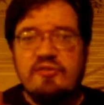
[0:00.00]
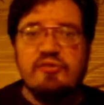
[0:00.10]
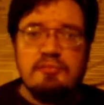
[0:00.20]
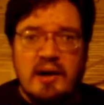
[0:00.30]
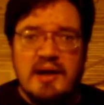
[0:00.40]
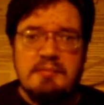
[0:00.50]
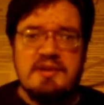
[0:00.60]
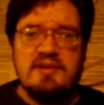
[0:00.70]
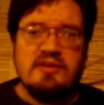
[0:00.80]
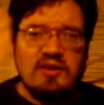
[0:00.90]
is my
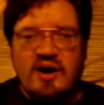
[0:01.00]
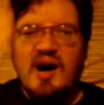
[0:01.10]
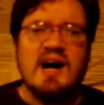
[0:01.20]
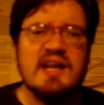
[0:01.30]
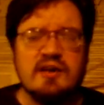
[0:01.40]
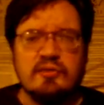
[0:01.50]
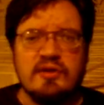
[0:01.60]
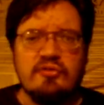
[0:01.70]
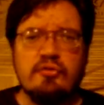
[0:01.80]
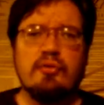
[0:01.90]
opinion. I agreed
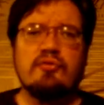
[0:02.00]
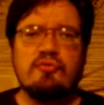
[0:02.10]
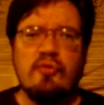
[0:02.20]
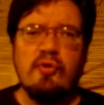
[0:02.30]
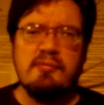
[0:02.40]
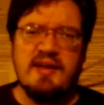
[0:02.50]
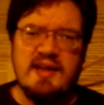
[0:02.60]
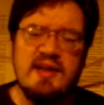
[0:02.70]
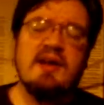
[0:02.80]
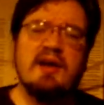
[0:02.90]
to do it for
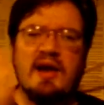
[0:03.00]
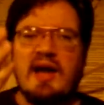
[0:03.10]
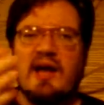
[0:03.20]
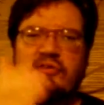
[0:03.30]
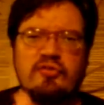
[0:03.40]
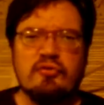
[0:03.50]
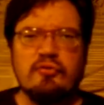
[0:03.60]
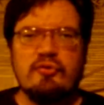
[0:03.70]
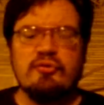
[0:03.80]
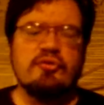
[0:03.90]
me, and Sexual
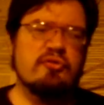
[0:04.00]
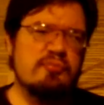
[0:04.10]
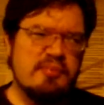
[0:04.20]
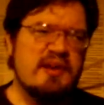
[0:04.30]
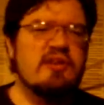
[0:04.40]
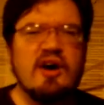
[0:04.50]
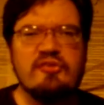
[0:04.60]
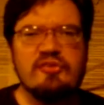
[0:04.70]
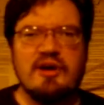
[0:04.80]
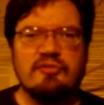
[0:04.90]
Futurists have been
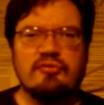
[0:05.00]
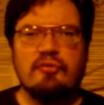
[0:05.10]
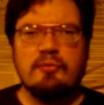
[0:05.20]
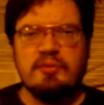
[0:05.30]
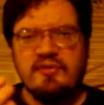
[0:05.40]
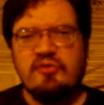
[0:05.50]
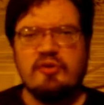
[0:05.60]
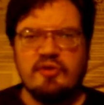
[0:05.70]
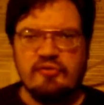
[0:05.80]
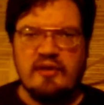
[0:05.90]
nice enough to put this on
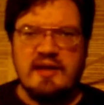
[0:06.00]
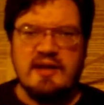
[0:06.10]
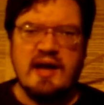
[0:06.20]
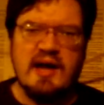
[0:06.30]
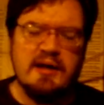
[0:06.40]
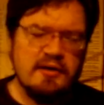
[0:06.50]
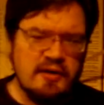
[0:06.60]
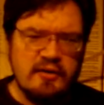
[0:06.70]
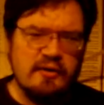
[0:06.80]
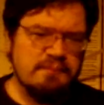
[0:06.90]
as a,
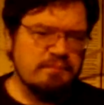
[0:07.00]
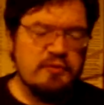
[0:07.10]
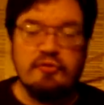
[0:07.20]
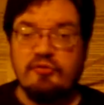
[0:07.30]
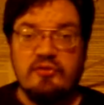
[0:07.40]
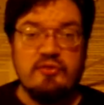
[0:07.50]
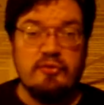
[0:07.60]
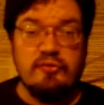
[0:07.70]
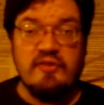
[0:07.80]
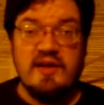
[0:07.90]

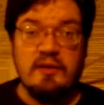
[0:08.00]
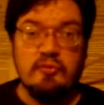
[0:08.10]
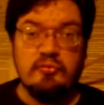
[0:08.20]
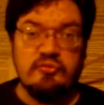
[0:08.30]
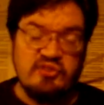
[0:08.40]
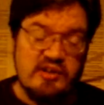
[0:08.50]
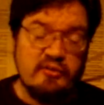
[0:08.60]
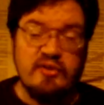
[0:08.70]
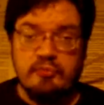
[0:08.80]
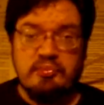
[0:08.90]
use their channel
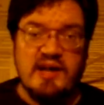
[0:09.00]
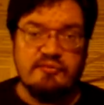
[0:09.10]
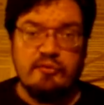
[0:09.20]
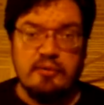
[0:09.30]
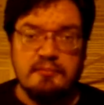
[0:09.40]
as a platform.